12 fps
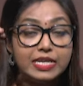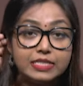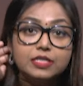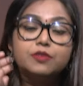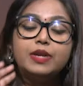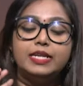
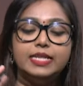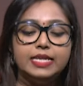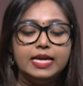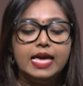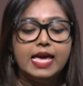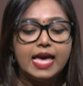
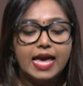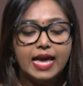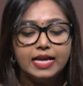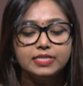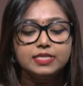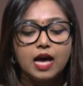integrating
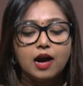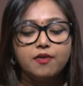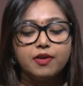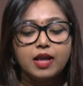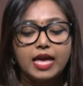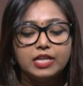
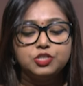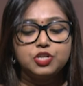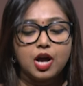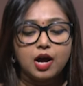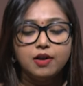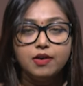
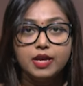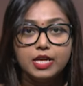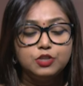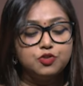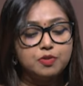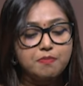SRHR
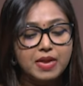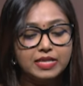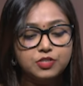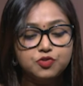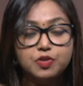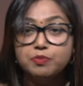into the
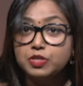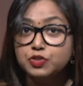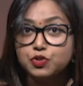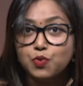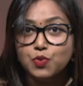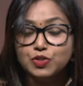mainstream
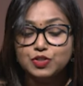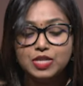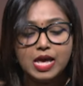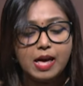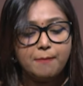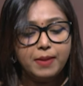discourse
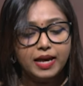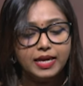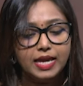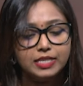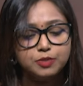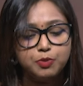by
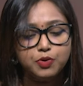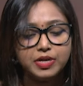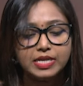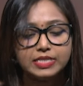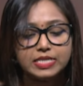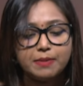
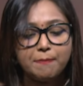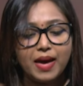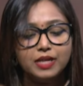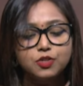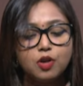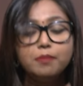exploring its
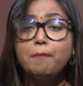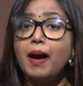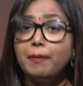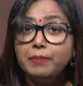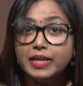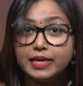impact on
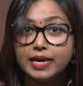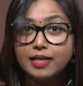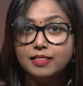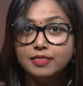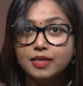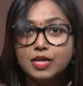public
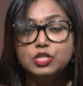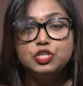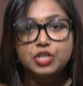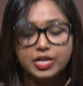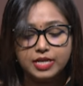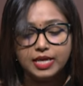health,
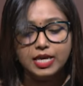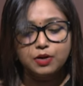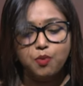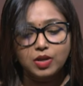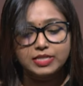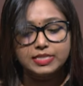gender
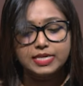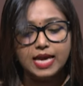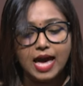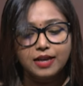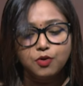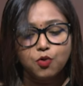equality
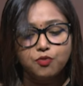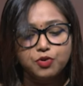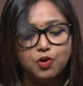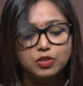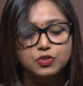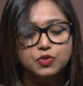and
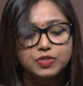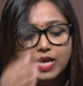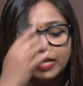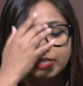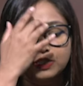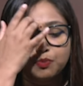overall
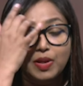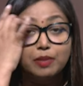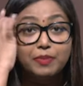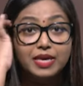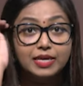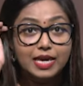societal
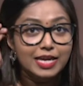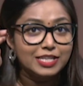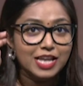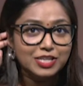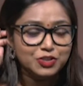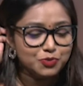well-being
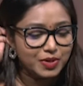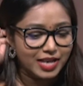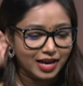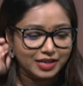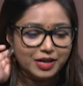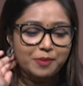in Sri
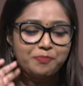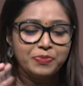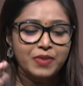Lanka.